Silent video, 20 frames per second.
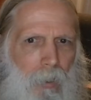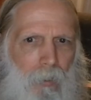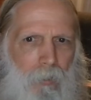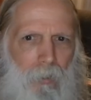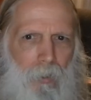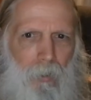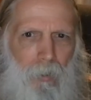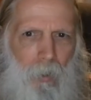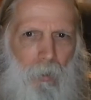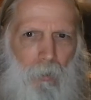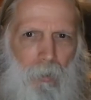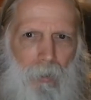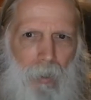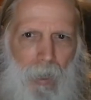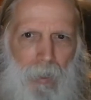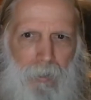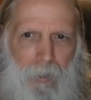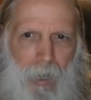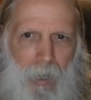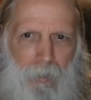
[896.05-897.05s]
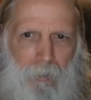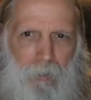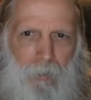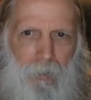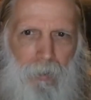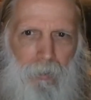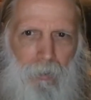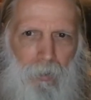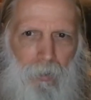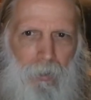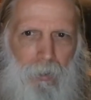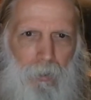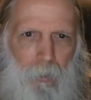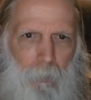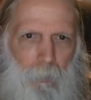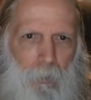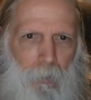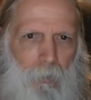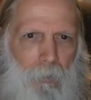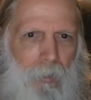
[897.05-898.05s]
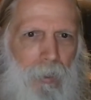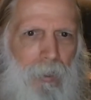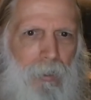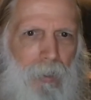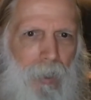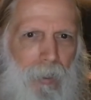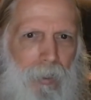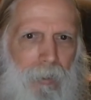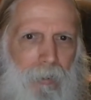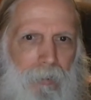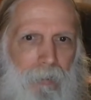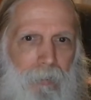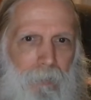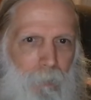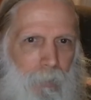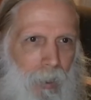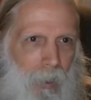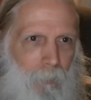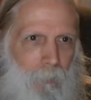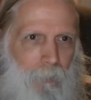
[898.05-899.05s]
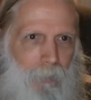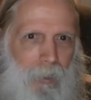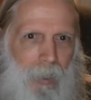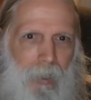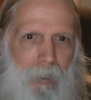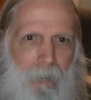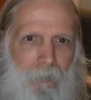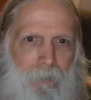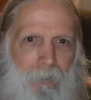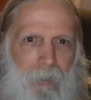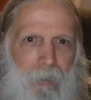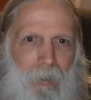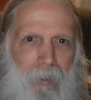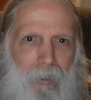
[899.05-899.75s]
to the local eye doctor and look at the blue green light. Problem solved.